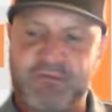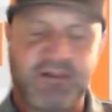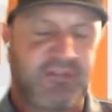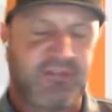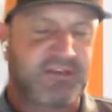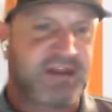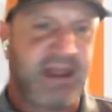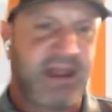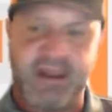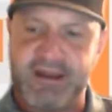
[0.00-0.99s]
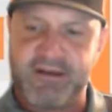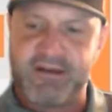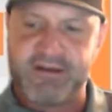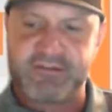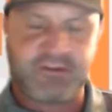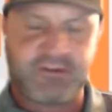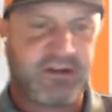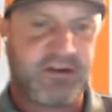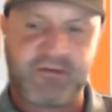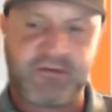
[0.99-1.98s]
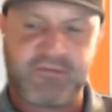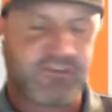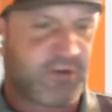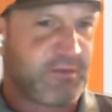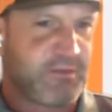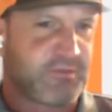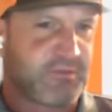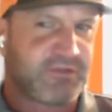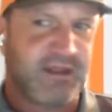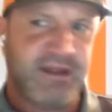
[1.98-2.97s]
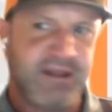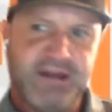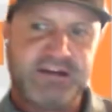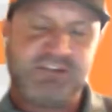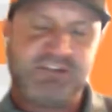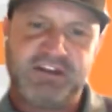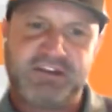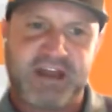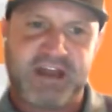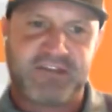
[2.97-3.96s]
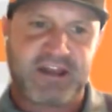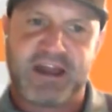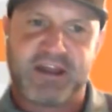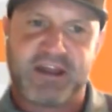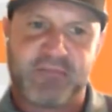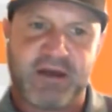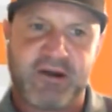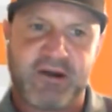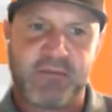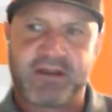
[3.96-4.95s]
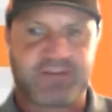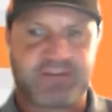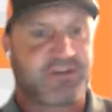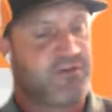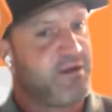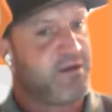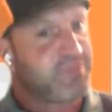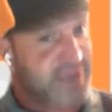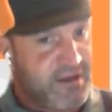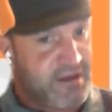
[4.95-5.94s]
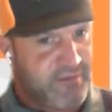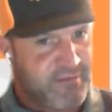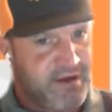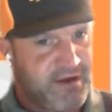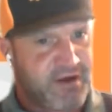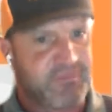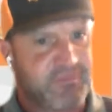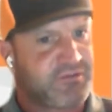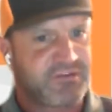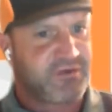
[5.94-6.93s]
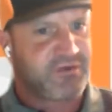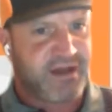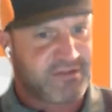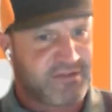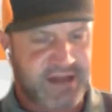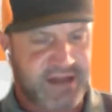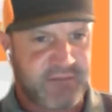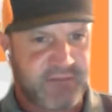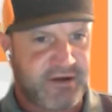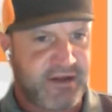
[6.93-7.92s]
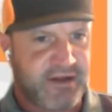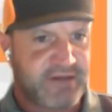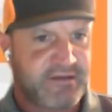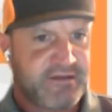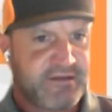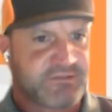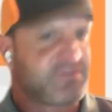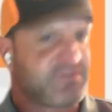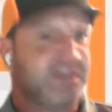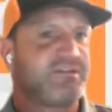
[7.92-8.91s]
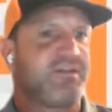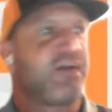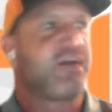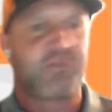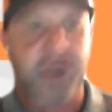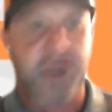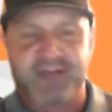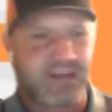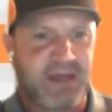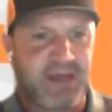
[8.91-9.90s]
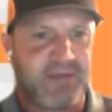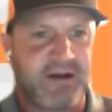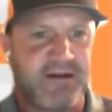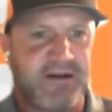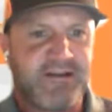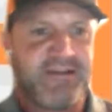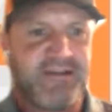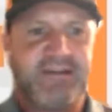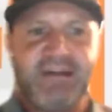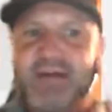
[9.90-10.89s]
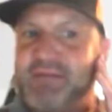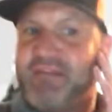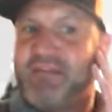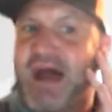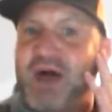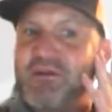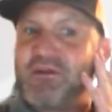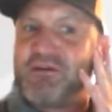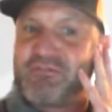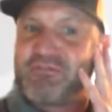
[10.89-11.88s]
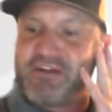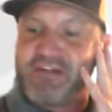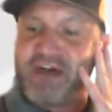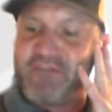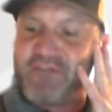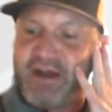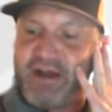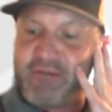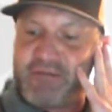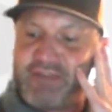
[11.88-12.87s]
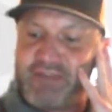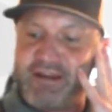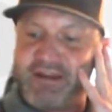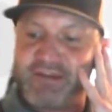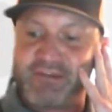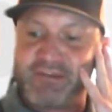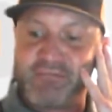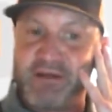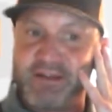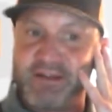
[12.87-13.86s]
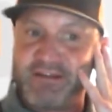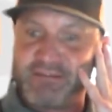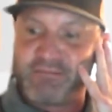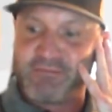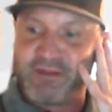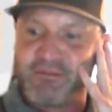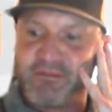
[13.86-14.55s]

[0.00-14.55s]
of the things I hate hearing is you hear certain people say teaching hasn't got any better because the clubs have gotten way better, but the student hasn't gotten better yet. So teaching therefore hasn't got better. How do you figure that one out? But they did, some people.